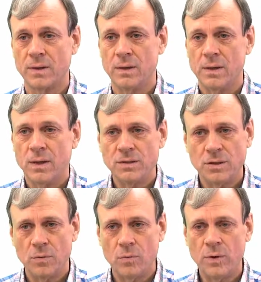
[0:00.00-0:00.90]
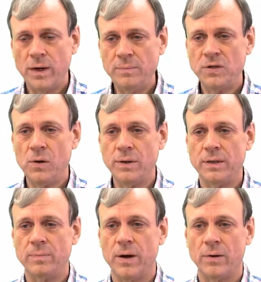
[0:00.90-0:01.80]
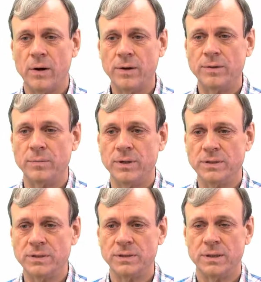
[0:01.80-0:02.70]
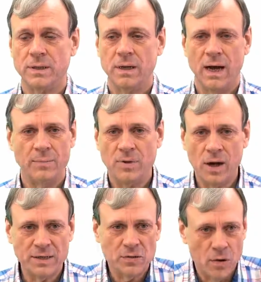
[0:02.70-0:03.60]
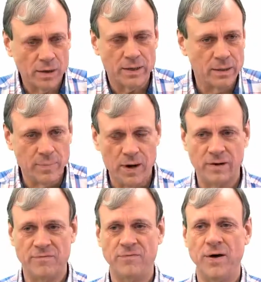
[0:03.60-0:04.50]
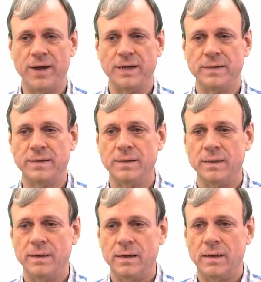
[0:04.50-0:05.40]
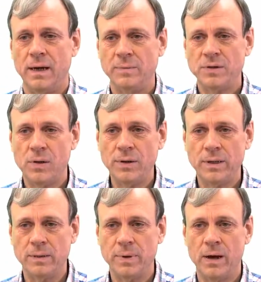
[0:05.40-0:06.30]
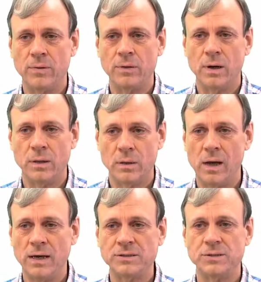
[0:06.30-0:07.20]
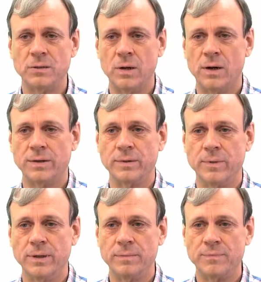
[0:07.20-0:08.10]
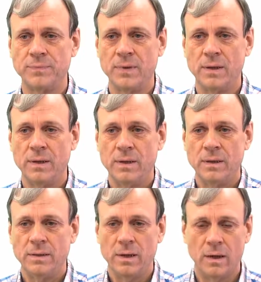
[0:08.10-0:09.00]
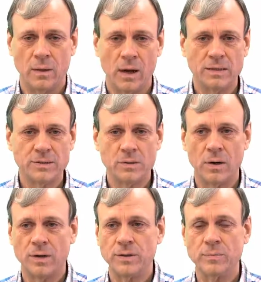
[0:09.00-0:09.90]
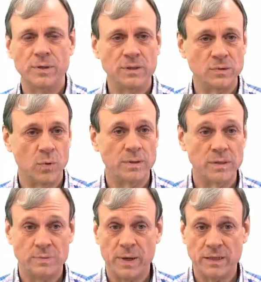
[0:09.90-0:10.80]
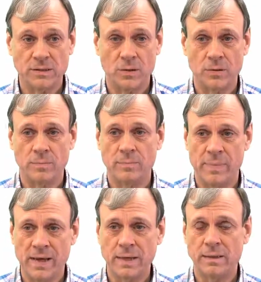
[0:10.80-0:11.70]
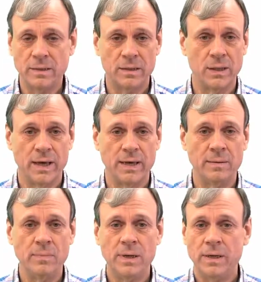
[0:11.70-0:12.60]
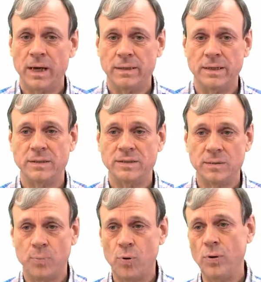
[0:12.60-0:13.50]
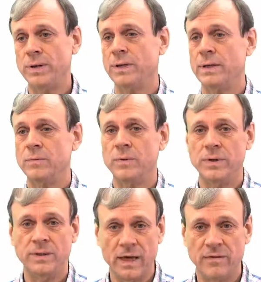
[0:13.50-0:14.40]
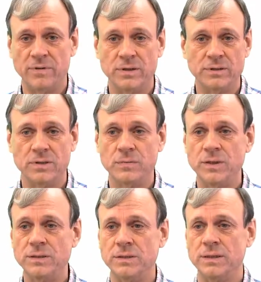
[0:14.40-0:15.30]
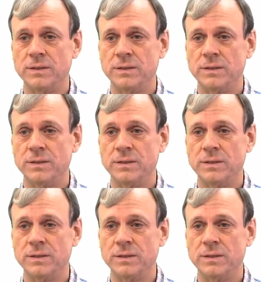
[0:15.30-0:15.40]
So when I'm talking about arguments, I'm not talking about a fight. I'm talking about a logical argument. A logical argument is one that's based on making a claim and then supporting it with evidence and reasoning.